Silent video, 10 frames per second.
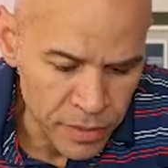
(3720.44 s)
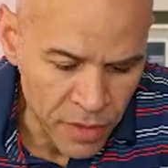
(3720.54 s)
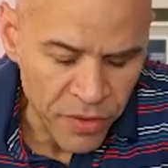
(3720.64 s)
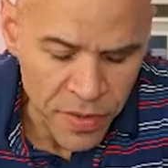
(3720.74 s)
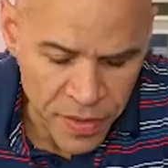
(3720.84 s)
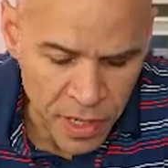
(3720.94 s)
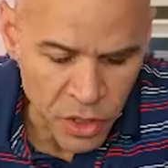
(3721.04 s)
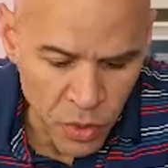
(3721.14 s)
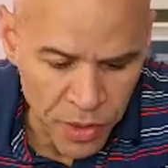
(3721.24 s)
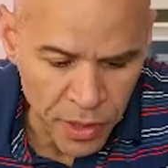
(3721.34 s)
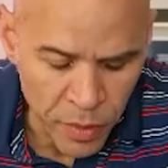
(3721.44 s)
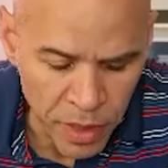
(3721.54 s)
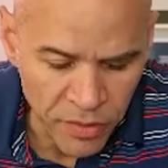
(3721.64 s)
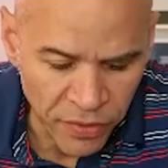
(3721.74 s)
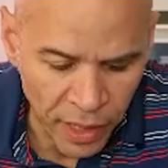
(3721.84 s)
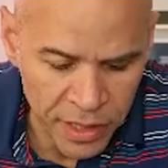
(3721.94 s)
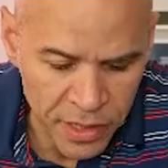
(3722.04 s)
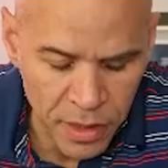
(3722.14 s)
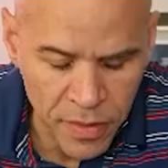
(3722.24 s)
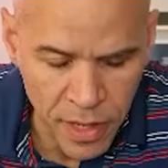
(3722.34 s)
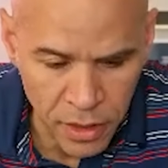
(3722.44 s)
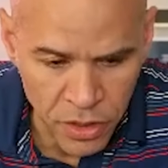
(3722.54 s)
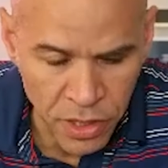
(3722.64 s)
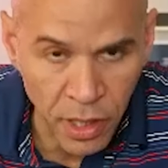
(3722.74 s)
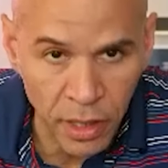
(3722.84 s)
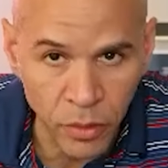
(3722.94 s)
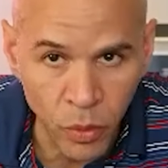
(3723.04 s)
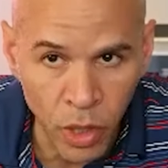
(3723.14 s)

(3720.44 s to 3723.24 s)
different things with intermittent fasting that you said.